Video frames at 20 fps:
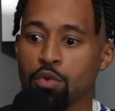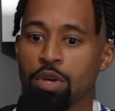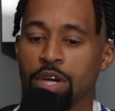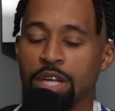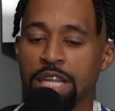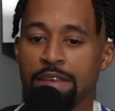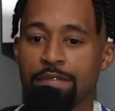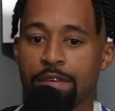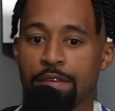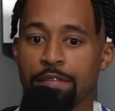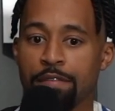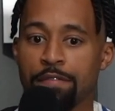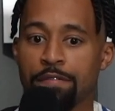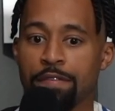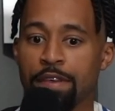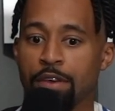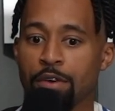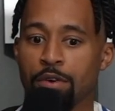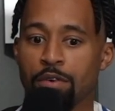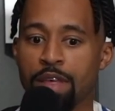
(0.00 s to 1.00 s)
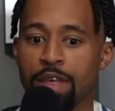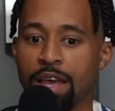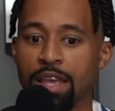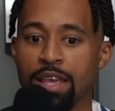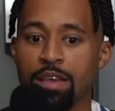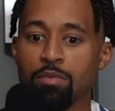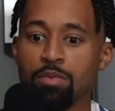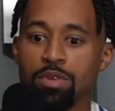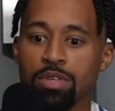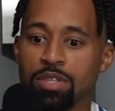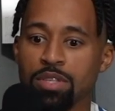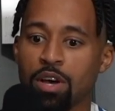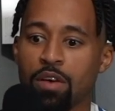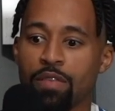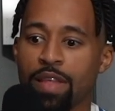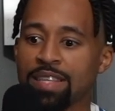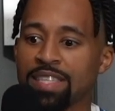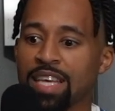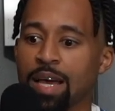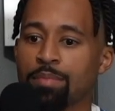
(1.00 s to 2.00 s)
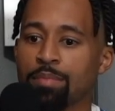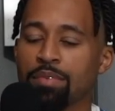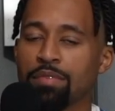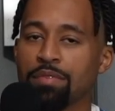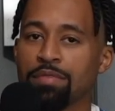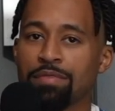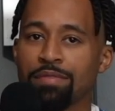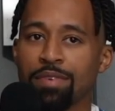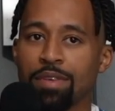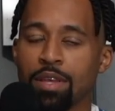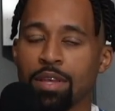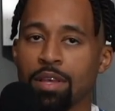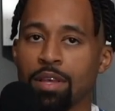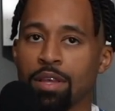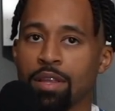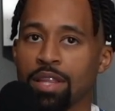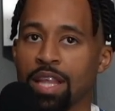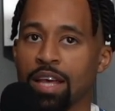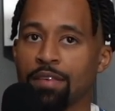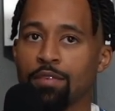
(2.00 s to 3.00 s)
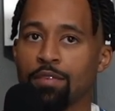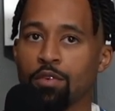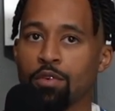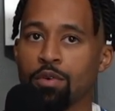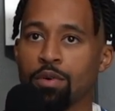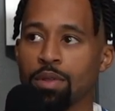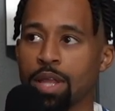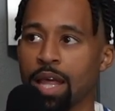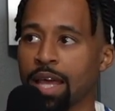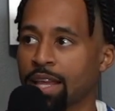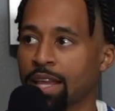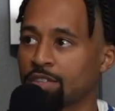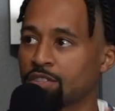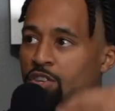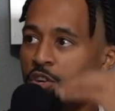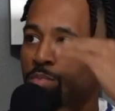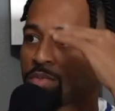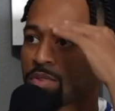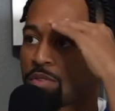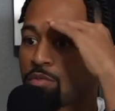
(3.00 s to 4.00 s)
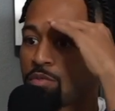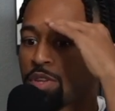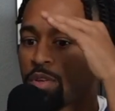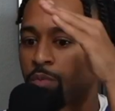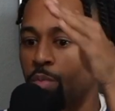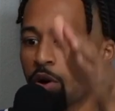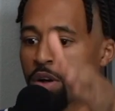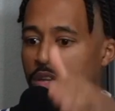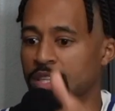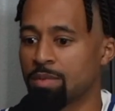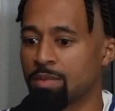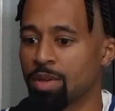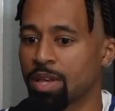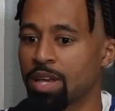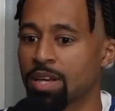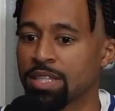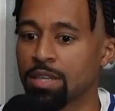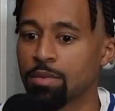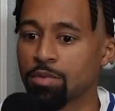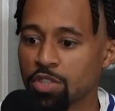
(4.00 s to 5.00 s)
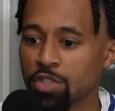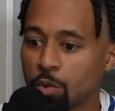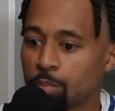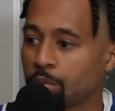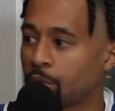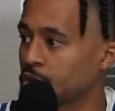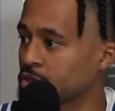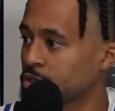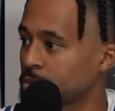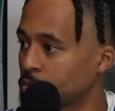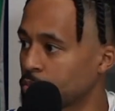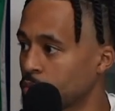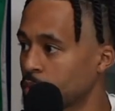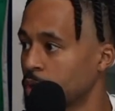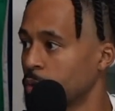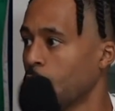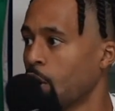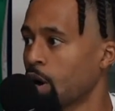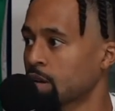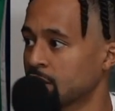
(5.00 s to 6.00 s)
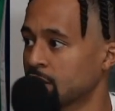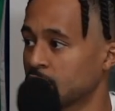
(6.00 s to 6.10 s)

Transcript: even feel that he was on that type of level, like in terms of when he walked in, because he was so personable. He walked in